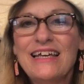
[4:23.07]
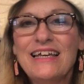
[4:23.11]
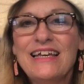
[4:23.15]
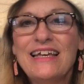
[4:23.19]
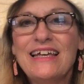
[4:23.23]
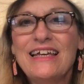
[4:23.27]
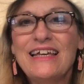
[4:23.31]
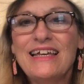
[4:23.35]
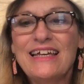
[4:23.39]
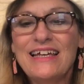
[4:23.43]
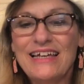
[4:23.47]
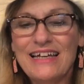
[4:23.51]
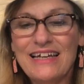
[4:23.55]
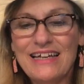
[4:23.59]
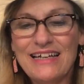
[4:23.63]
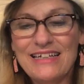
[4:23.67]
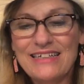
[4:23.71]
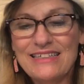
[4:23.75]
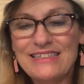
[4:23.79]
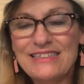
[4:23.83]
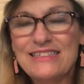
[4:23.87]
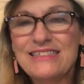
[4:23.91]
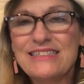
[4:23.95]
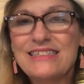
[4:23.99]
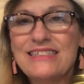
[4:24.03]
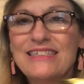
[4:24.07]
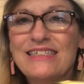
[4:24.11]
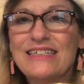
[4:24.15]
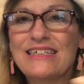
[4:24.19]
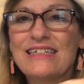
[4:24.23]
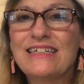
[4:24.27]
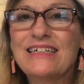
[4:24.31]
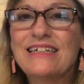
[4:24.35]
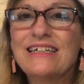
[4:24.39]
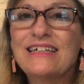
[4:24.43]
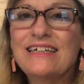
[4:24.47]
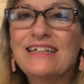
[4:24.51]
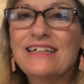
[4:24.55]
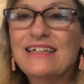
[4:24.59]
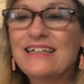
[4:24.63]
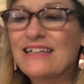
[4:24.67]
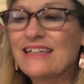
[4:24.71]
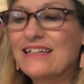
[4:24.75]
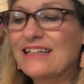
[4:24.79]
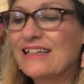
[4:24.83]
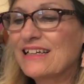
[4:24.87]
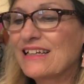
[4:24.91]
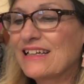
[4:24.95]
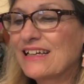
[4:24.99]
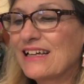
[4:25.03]
And
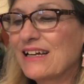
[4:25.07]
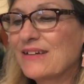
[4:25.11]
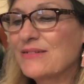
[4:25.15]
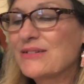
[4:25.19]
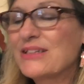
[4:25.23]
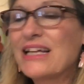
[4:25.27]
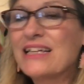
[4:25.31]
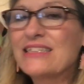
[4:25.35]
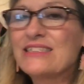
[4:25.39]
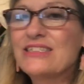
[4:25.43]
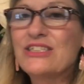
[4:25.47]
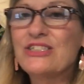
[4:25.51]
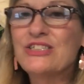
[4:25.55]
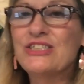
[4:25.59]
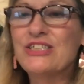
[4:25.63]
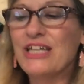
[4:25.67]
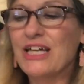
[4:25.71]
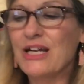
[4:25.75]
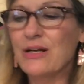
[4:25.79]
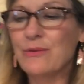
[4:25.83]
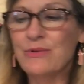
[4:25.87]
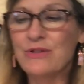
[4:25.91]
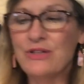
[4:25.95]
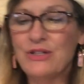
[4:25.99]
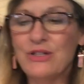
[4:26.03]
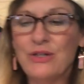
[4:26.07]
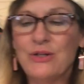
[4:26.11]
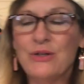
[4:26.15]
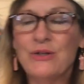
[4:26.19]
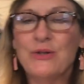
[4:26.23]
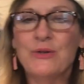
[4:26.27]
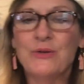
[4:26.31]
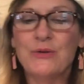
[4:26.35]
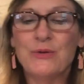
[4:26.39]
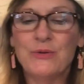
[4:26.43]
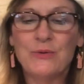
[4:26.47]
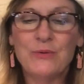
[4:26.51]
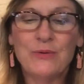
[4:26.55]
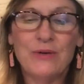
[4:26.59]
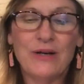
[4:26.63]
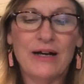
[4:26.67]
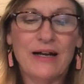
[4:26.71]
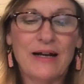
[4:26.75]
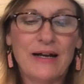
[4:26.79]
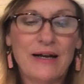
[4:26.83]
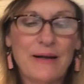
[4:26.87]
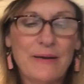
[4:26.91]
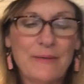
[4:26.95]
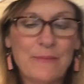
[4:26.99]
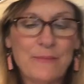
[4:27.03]
I would like to share with you,
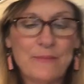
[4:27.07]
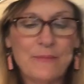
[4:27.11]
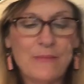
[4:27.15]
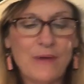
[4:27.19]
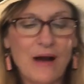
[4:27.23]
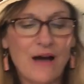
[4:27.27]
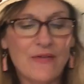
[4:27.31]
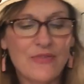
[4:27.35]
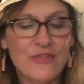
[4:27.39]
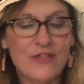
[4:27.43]
um,